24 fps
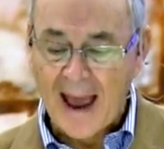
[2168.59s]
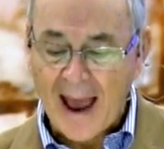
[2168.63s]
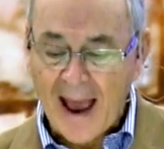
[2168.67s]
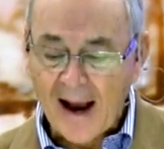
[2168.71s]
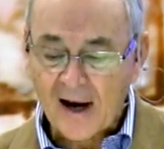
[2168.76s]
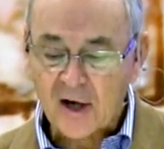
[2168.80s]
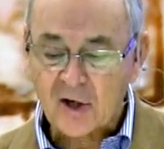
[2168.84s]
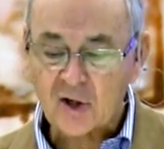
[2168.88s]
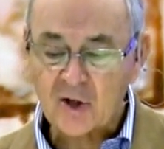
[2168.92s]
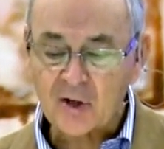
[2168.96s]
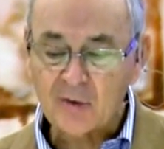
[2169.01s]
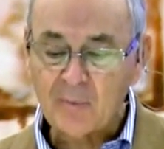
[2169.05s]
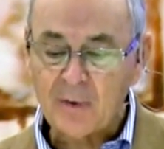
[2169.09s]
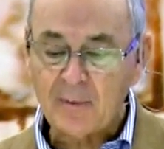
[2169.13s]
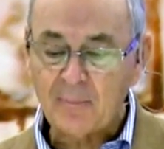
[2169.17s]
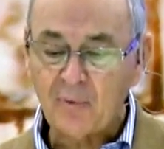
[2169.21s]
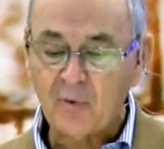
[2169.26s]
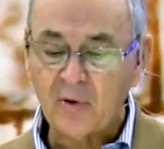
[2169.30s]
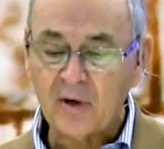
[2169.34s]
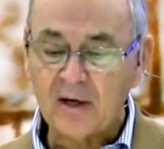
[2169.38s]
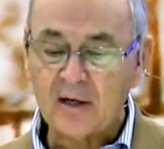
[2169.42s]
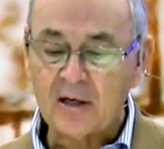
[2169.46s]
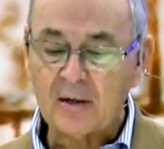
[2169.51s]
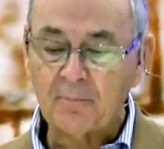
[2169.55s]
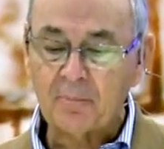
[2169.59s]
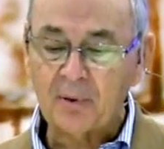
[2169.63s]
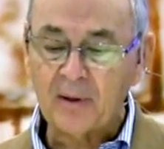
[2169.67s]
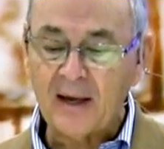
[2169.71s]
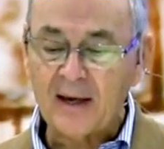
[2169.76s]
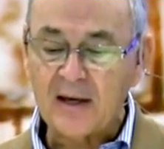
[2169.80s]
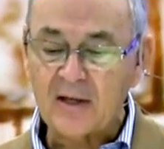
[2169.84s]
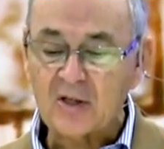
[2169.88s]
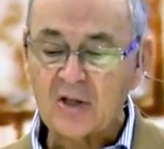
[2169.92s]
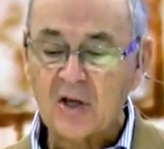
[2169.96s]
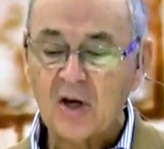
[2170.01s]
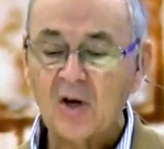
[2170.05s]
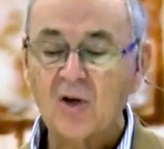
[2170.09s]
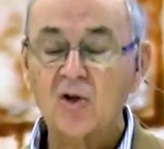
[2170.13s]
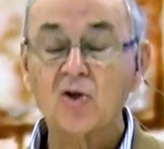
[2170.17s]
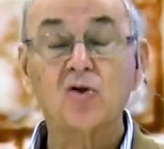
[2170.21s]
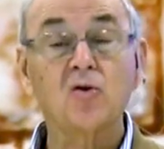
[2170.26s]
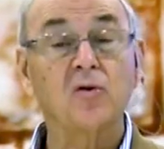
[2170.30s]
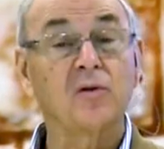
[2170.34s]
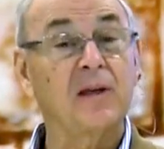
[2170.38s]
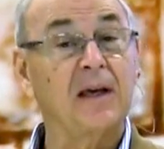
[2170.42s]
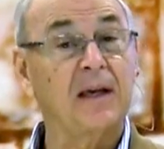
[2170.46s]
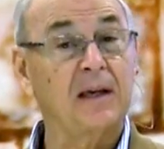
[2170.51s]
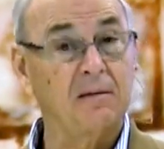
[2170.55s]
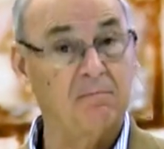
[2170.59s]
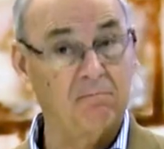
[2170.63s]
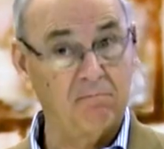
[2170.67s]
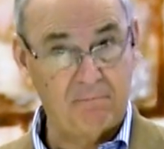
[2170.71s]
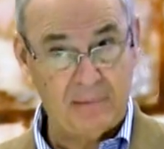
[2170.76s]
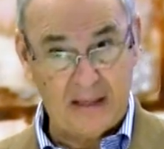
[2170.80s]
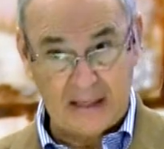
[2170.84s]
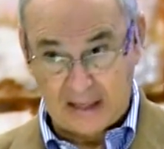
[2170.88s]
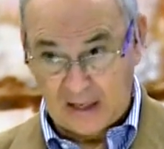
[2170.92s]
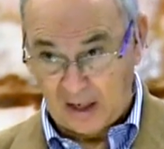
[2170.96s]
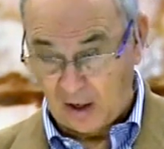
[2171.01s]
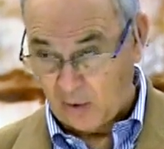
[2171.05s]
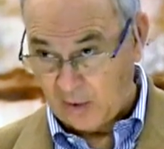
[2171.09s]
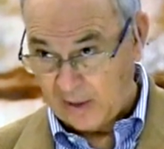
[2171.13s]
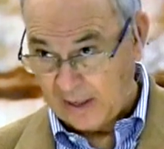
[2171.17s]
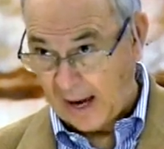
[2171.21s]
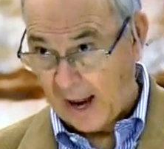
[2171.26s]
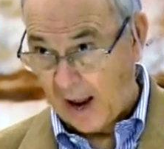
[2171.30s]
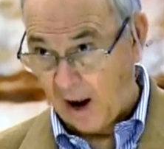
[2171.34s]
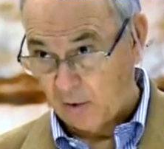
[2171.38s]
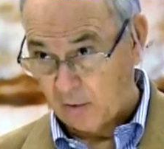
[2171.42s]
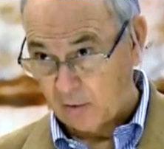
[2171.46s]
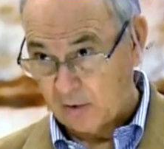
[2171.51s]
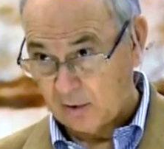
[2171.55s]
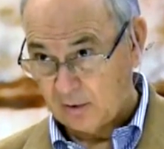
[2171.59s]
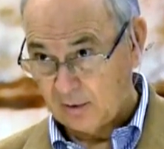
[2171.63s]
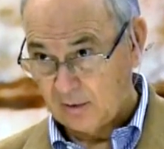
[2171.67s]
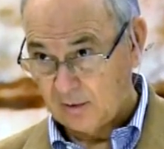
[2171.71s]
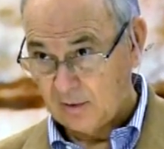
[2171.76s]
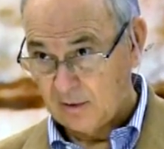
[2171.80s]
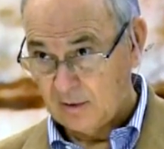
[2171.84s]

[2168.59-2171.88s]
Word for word: actually be put into place so they can be carried out.